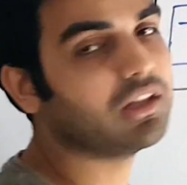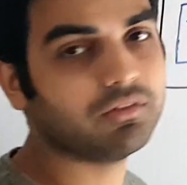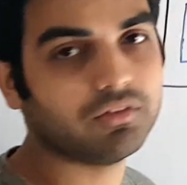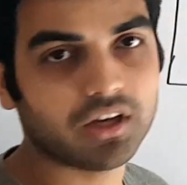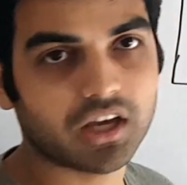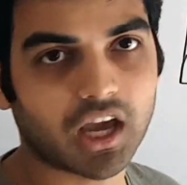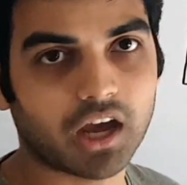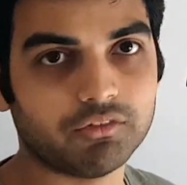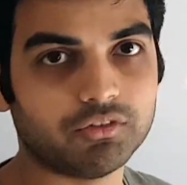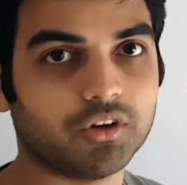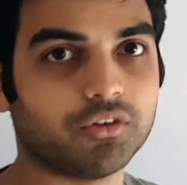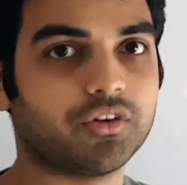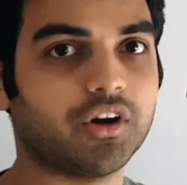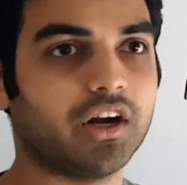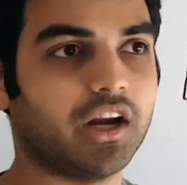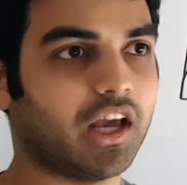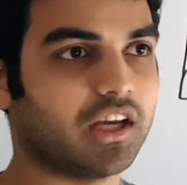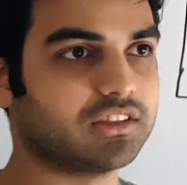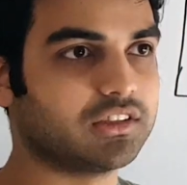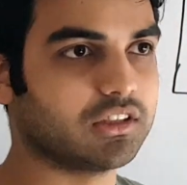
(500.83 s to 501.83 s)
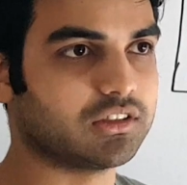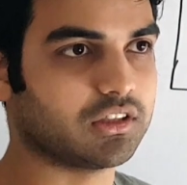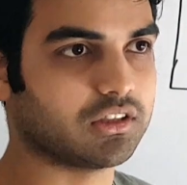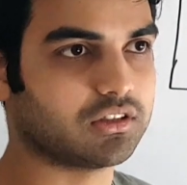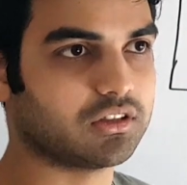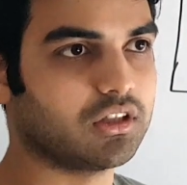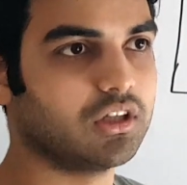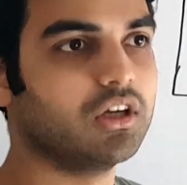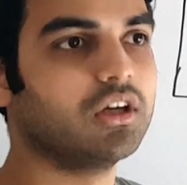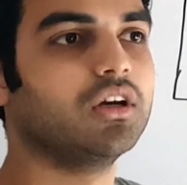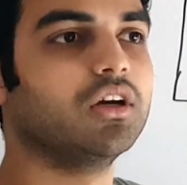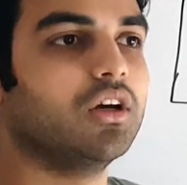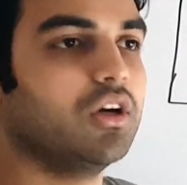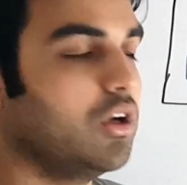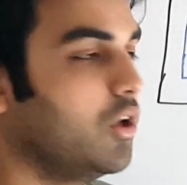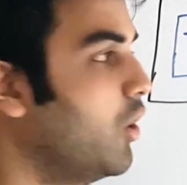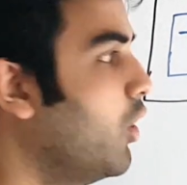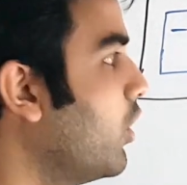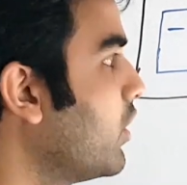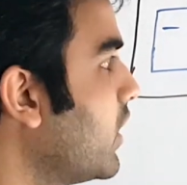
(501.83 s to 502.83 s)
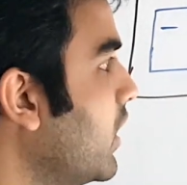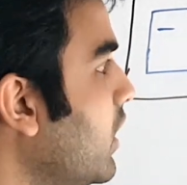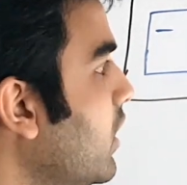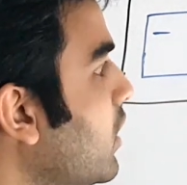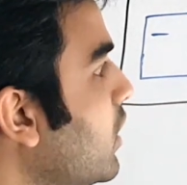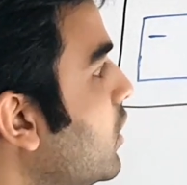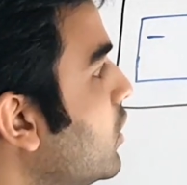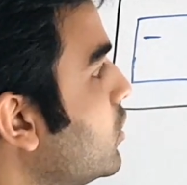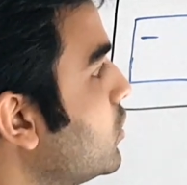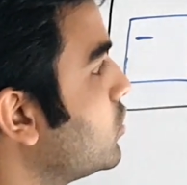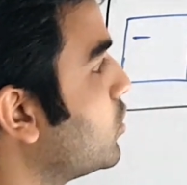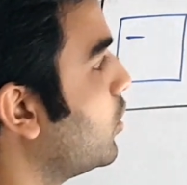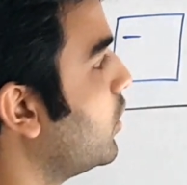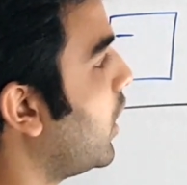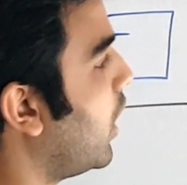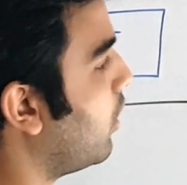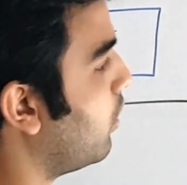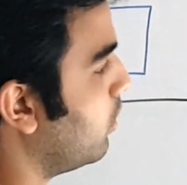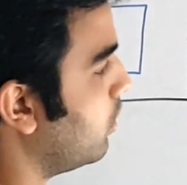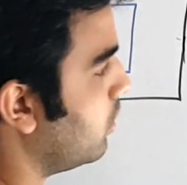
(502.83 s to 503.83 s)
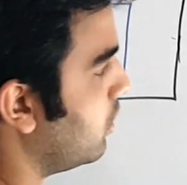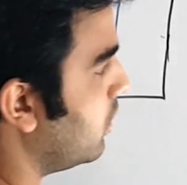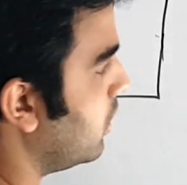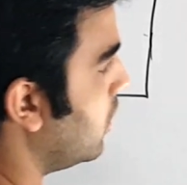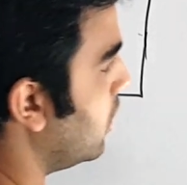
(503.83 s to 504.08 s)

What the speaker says: the way, have different accesses. Okay, so now